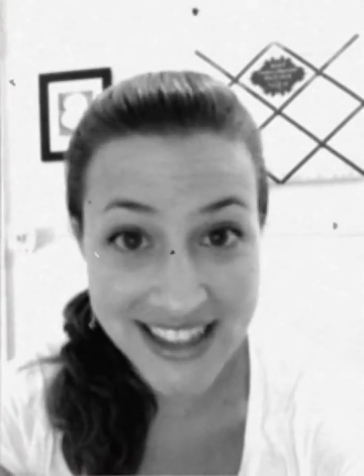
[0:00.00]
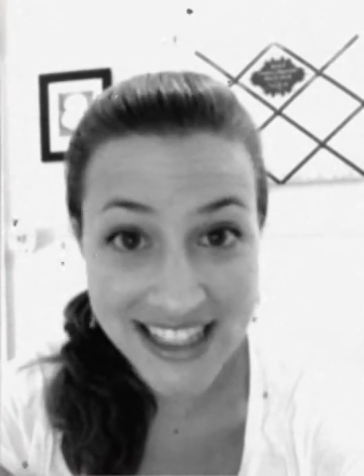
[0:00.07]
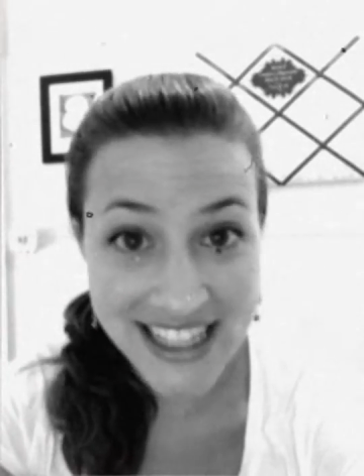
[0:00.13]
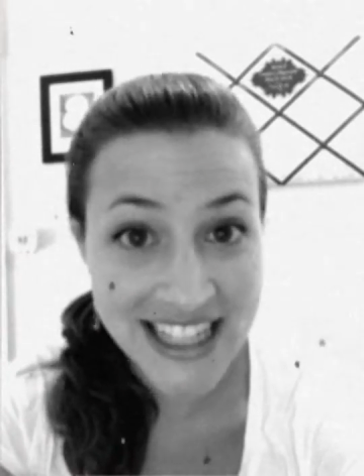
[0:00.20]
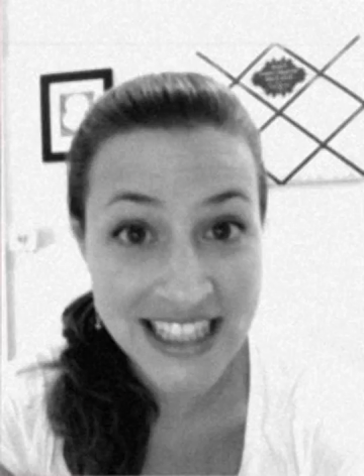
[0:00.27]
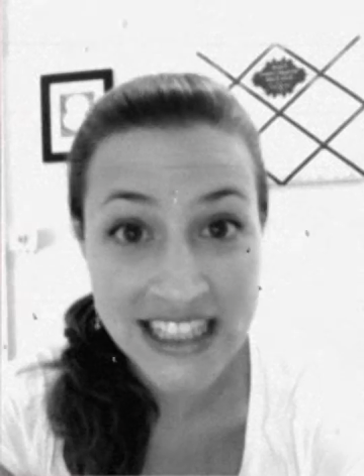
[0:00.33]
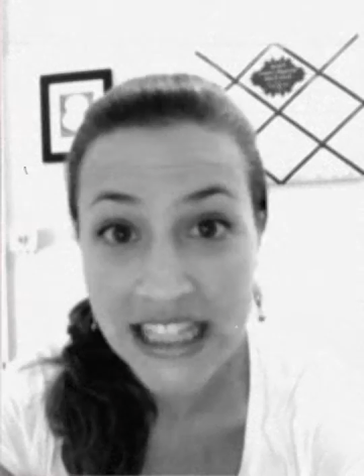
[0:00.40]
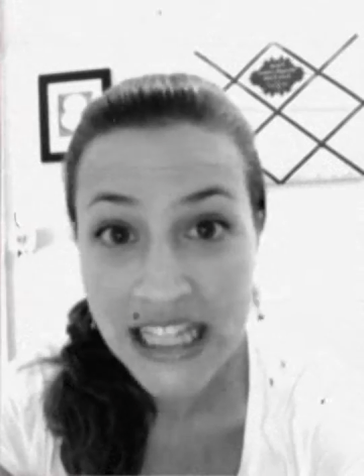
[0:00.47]
that
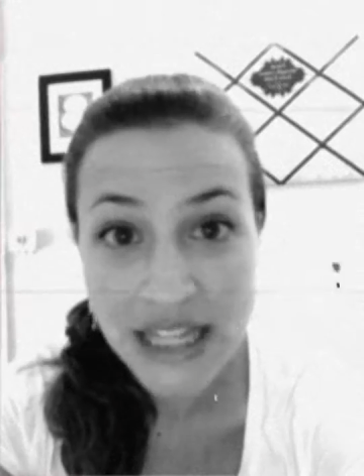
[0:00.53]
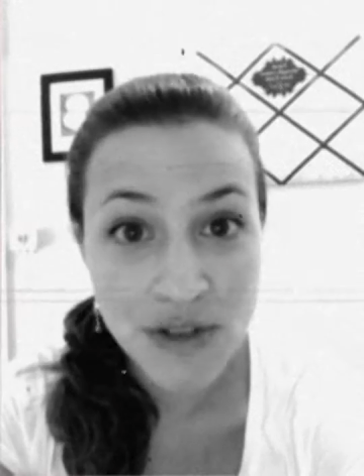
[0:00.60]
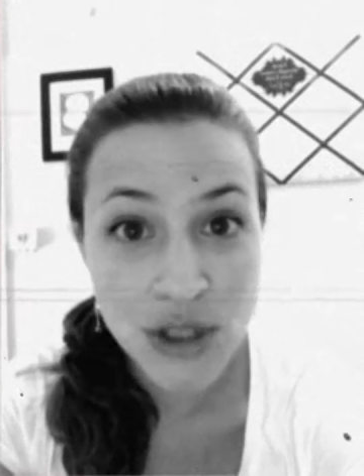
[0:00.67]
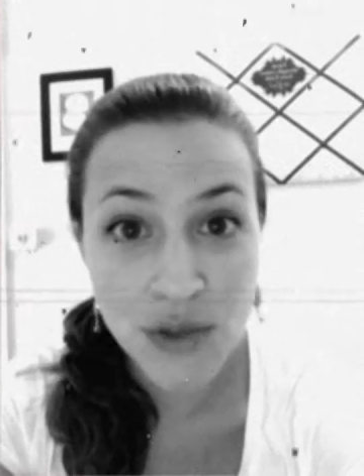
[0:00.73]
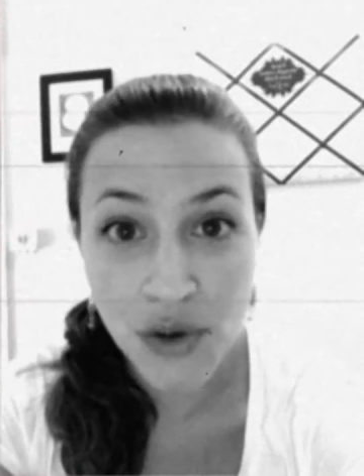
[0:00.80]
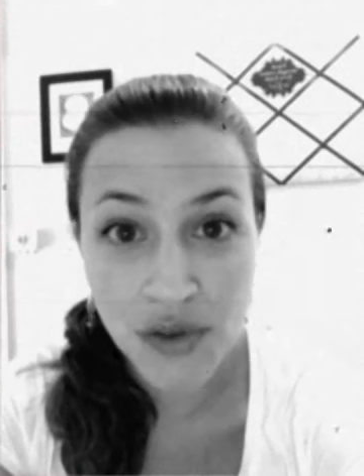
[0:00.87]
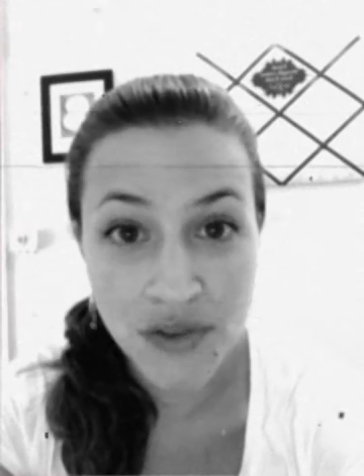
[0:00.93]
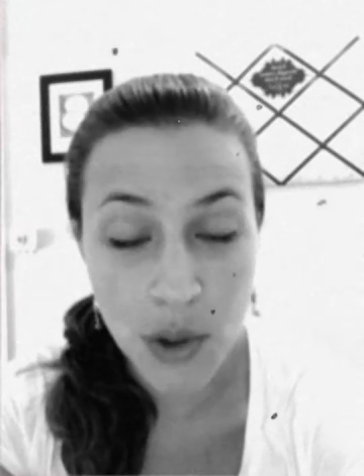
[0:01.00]
he leaves
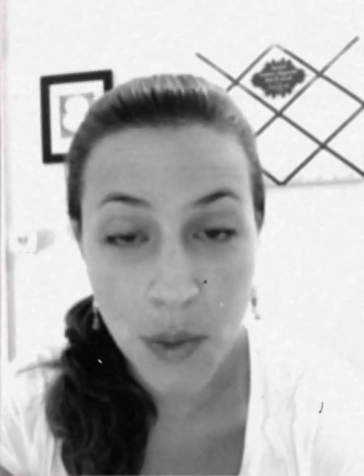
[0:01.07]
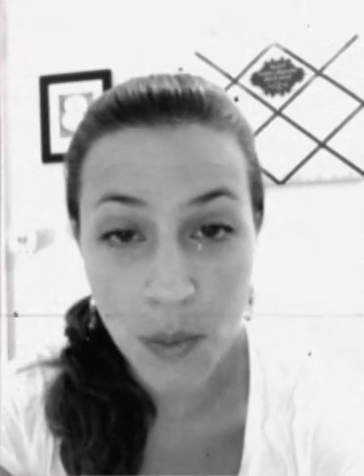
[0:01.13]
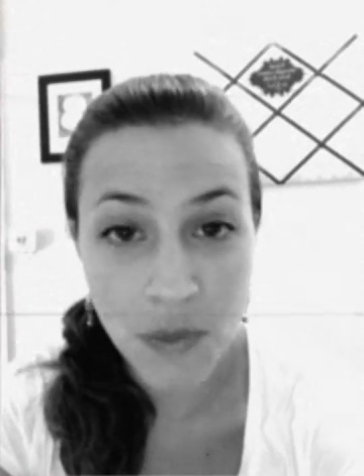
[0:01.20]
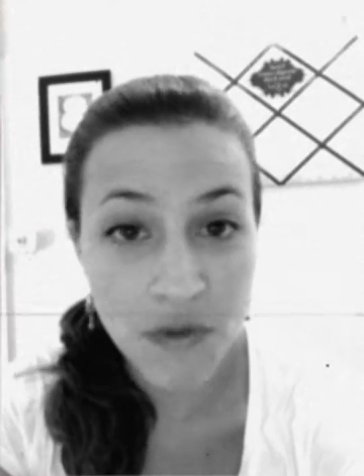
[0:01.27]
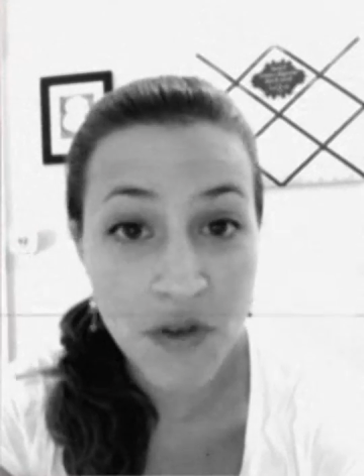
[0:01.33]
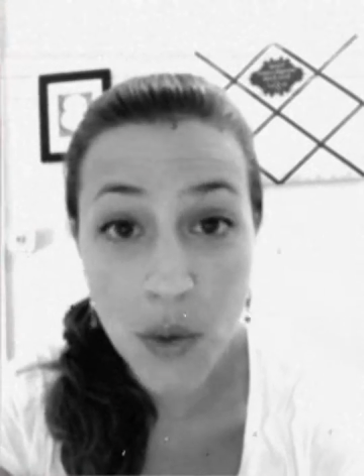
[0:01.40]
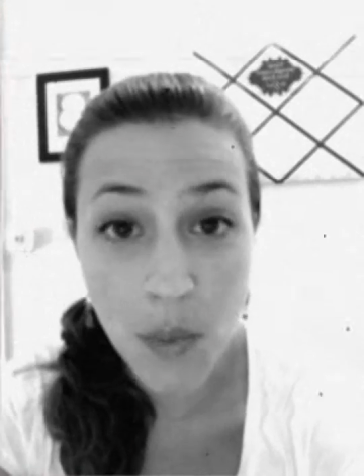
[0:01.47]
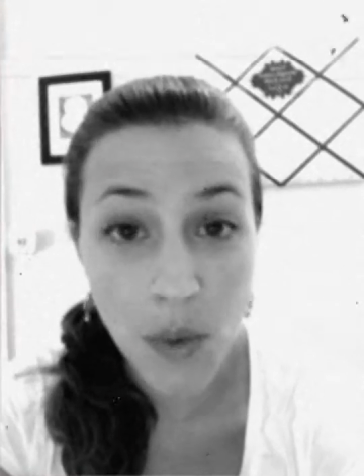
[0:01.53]

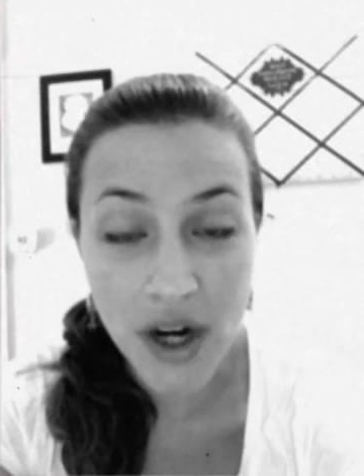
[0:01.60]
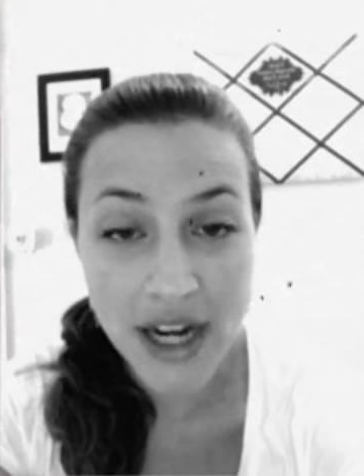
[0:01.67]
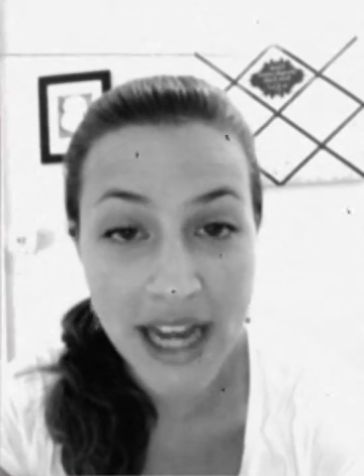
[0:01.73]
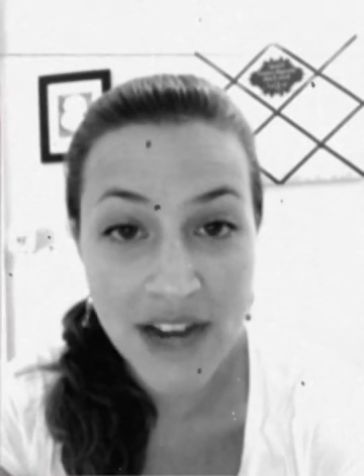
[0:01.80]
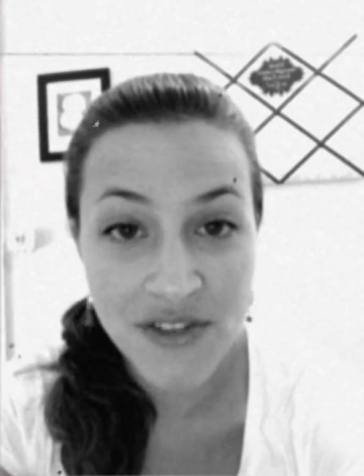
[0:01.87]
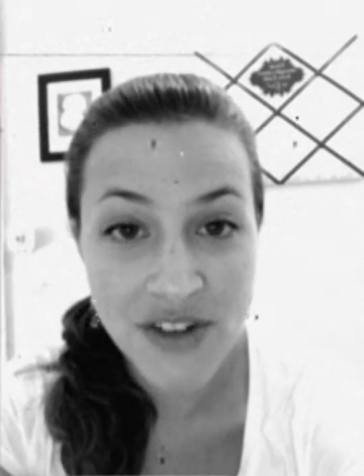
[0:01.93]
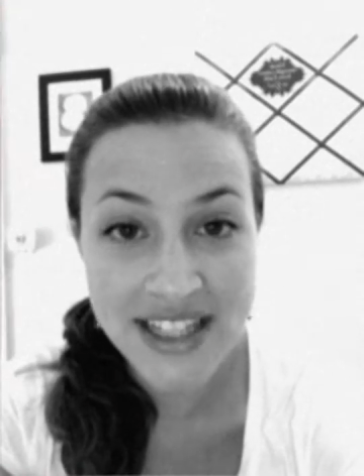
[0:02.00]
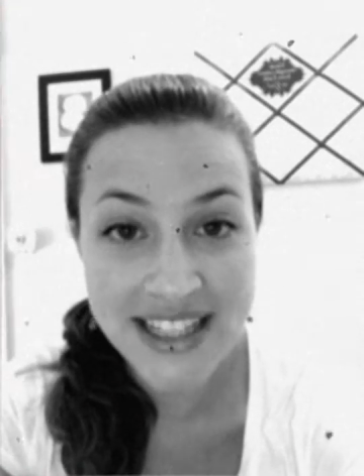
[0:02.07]
for work
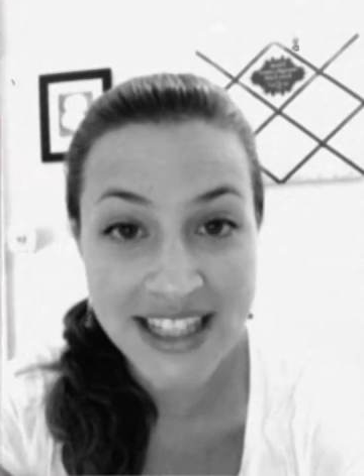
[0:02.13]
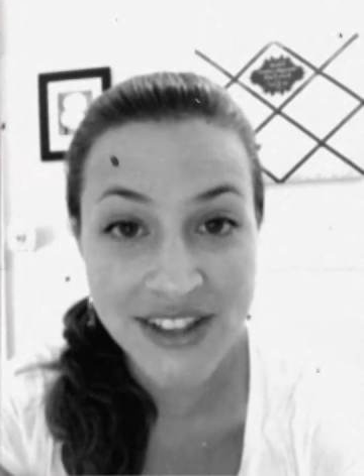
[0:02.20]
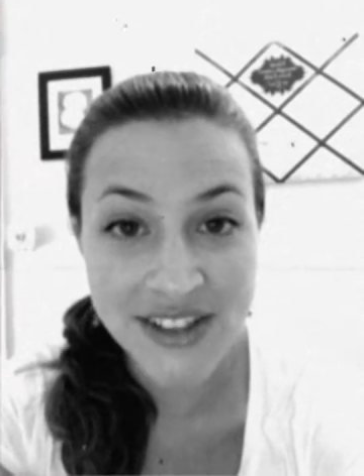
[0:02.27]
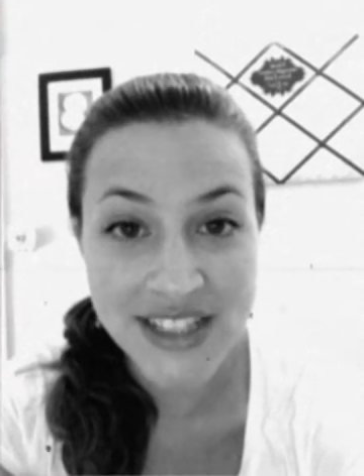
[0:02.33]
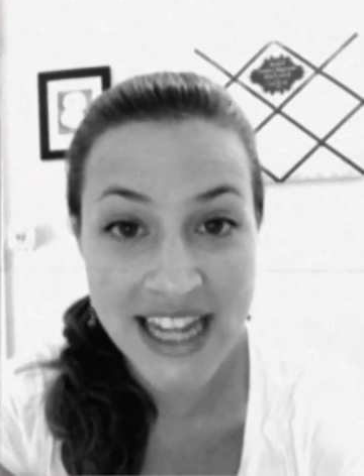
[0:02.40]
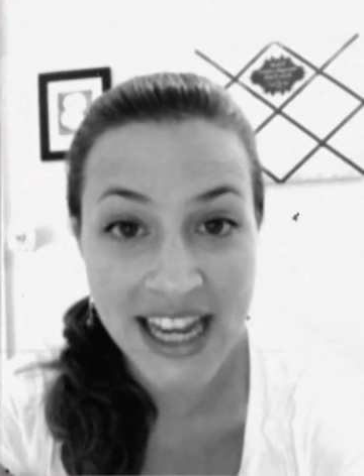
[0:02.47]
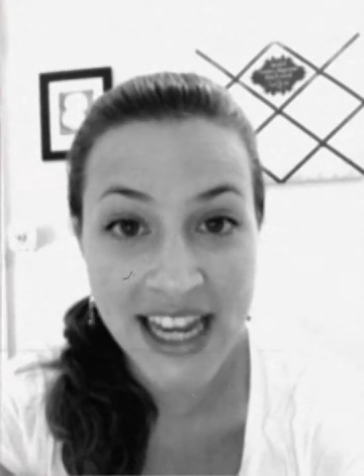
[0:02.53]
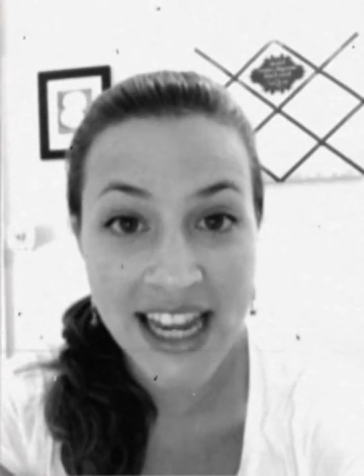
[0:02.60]
every single
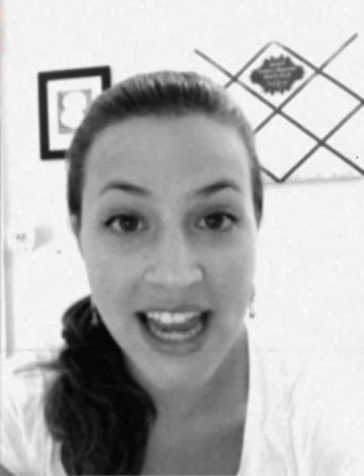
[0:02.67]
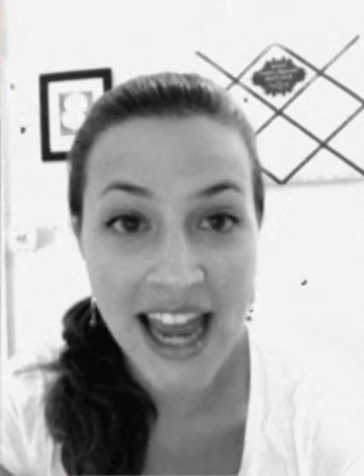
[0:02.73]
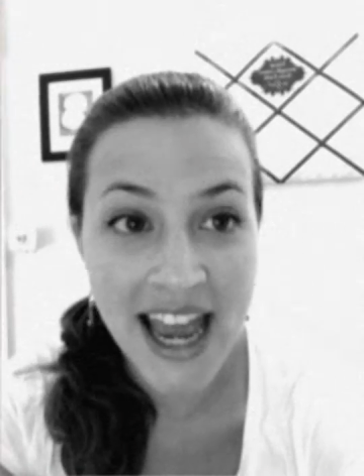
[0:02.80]
day.